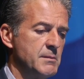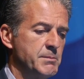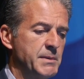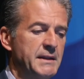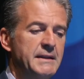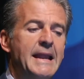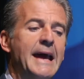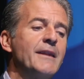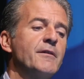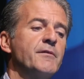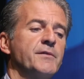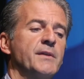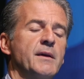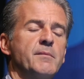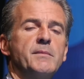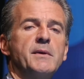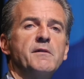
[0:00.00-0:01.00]
but none of
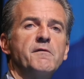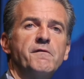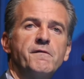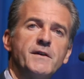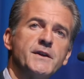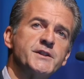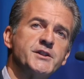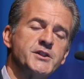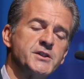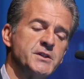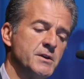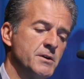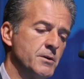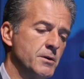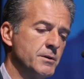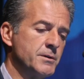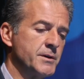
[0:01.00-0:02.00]
them in fish
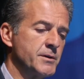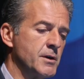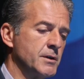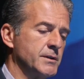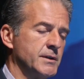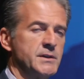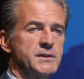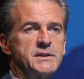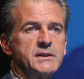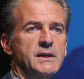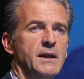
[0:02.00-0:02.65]
or in rodents.